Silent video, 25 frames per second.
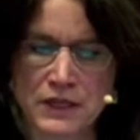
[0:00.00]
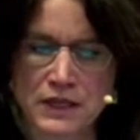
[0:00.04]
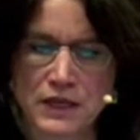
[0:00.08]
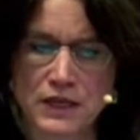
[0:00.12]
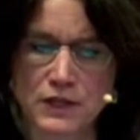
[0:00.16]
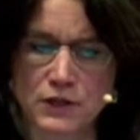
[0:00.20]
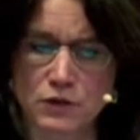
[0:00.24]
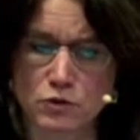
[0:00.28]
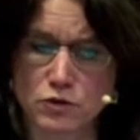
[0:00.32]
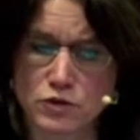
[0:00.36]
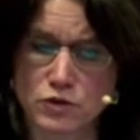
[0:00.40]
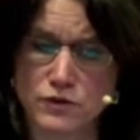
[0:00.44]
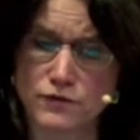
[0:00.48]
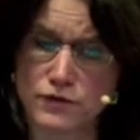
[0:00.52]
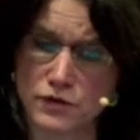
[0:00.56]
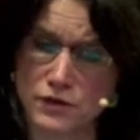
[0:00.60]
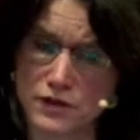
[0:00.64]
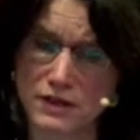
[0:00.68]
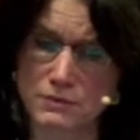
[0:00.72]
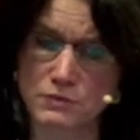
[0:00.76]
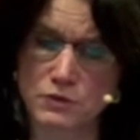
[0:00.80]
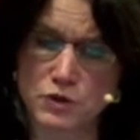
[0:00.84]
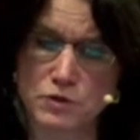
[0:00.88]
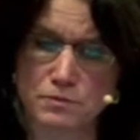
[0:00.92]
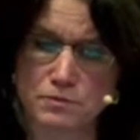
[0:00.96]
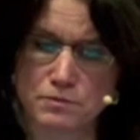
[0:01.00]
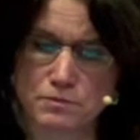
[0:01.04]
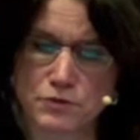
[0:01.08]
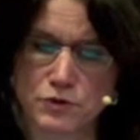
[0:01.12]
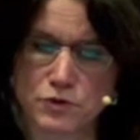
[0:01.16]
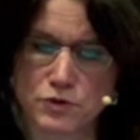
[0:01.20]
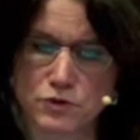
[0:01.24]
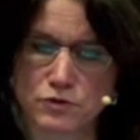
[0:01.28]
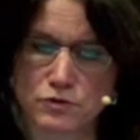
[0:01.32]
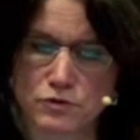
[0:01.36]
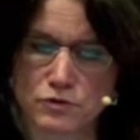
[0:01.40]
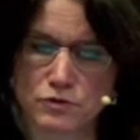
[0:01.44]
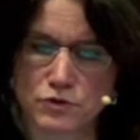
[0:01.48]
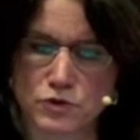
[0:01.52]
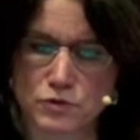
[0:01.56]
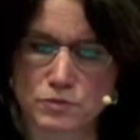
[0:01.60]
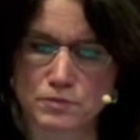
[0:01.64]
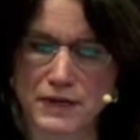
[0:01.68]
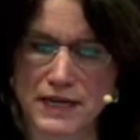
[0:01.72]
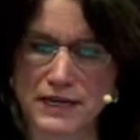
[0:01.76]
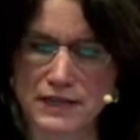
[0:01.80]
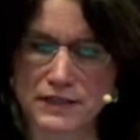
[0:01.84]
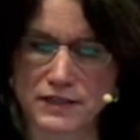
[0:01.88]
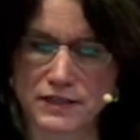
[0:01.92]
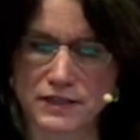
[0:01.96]
and also for them to
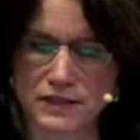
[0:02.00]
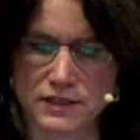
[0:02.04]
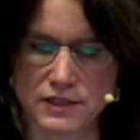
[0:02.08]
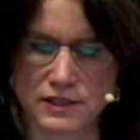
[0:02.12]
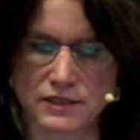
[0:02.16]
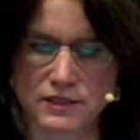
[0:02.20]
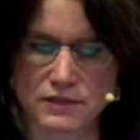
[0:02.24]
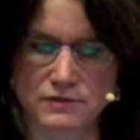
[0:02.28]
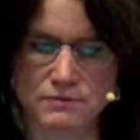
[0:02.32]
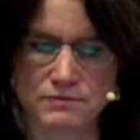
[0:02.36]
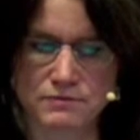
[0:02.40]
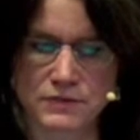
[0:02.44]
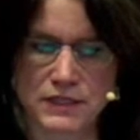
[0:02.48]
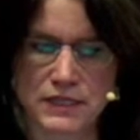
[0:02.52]
practice it,